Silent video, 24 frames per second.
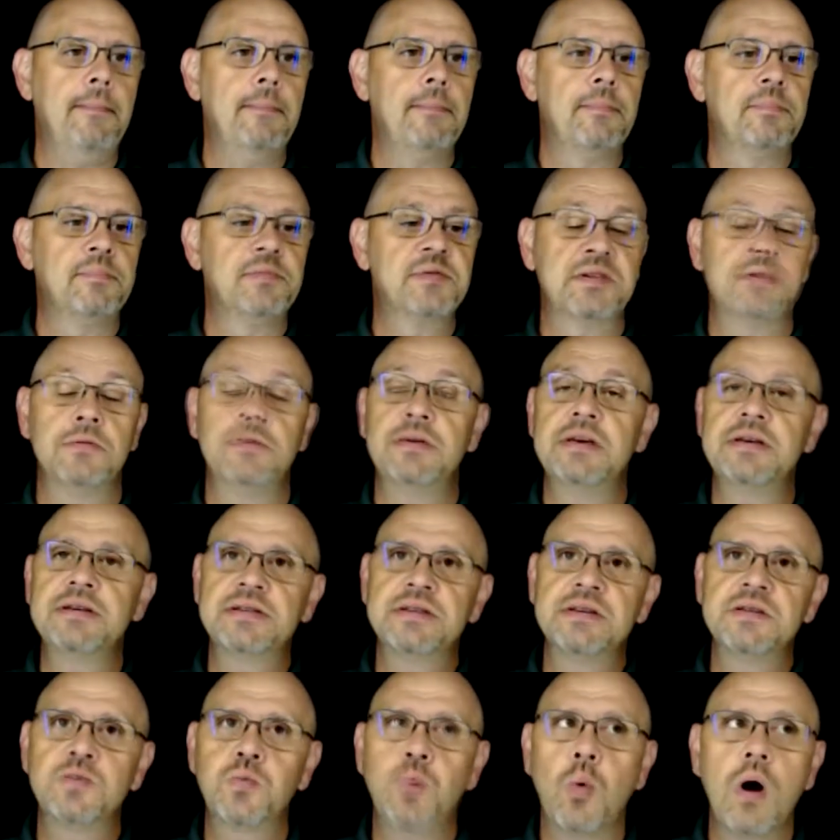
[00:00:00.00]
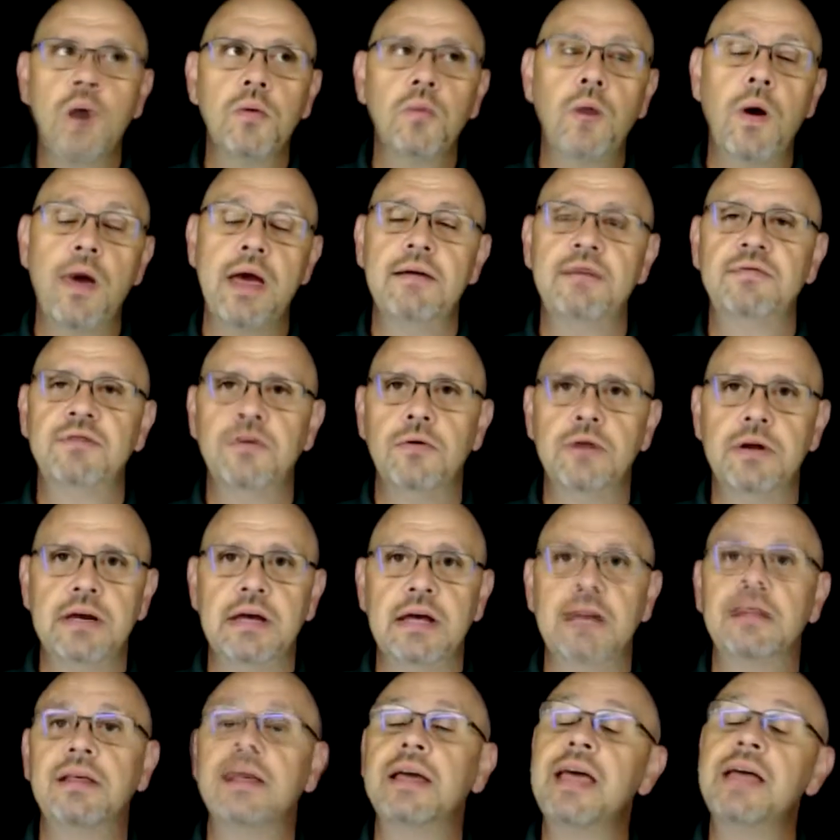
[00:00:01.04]
So this is one way of doing
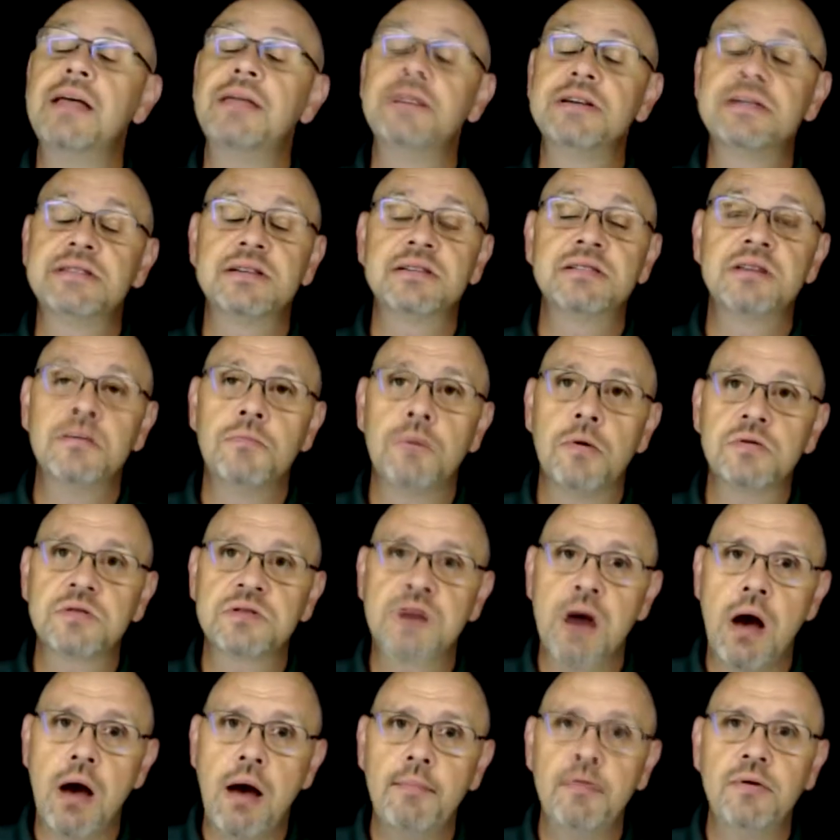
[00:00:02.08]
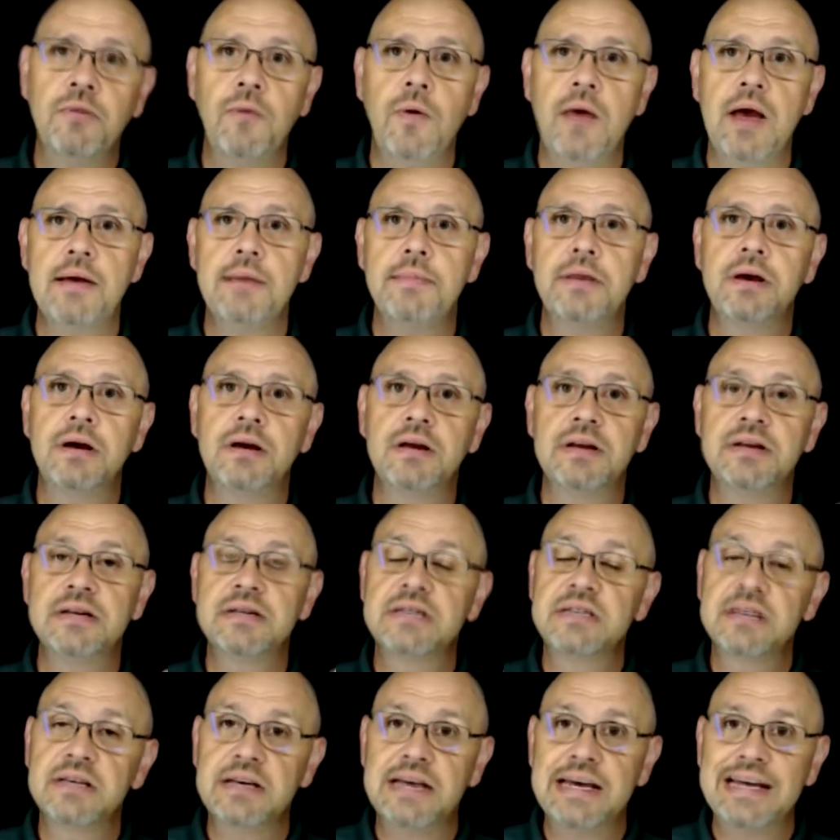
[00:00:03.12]
it. Again, this is the most common way because
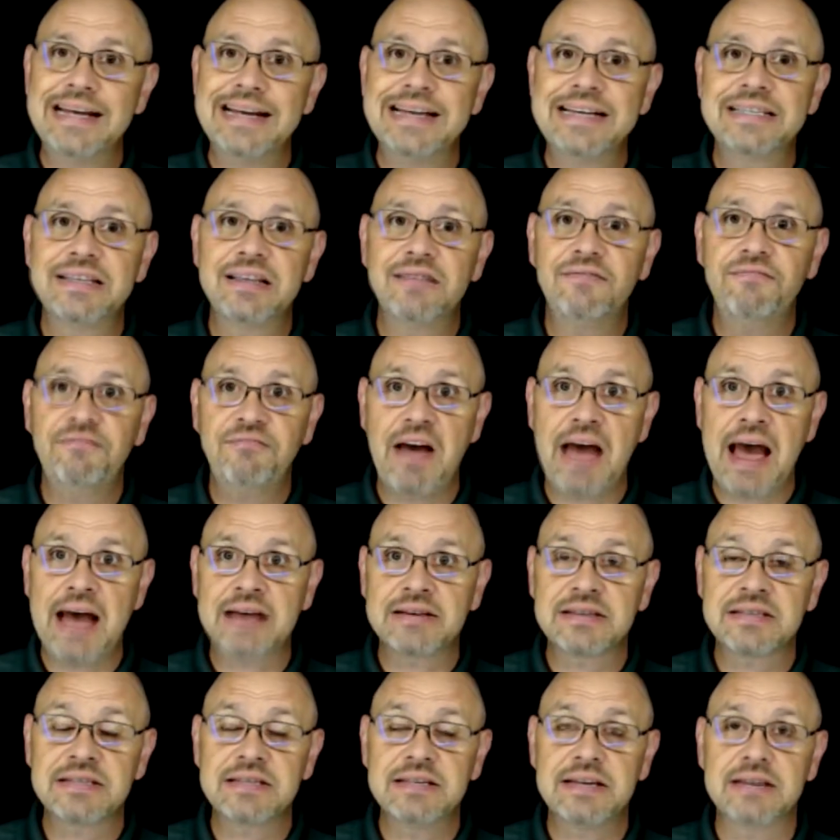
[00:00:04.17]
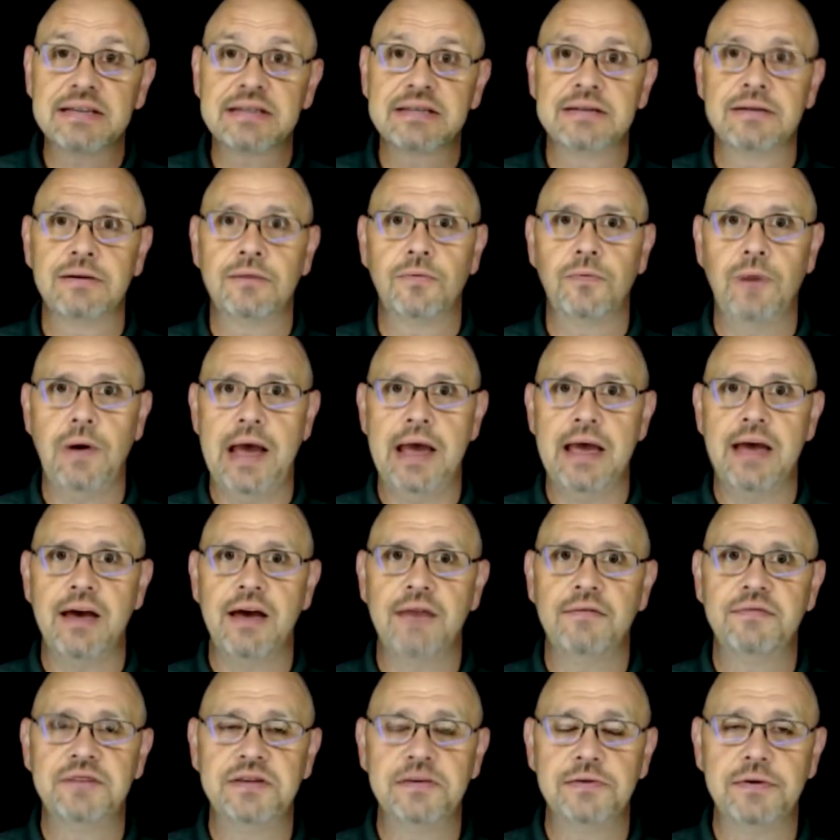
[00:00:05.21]
it is the fastest way
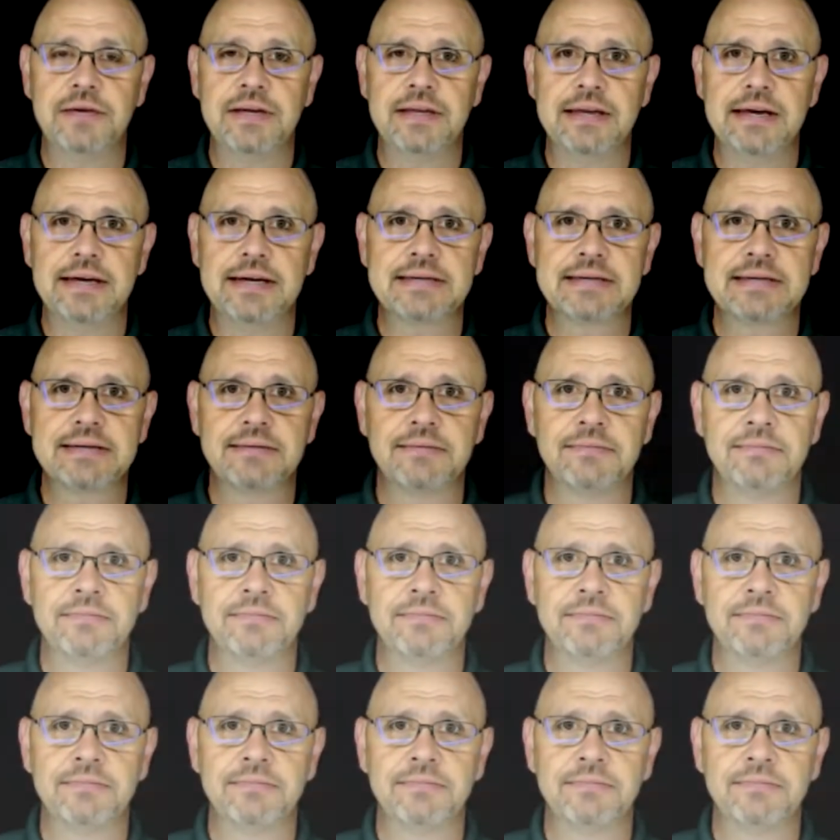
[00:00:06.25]
of doing this.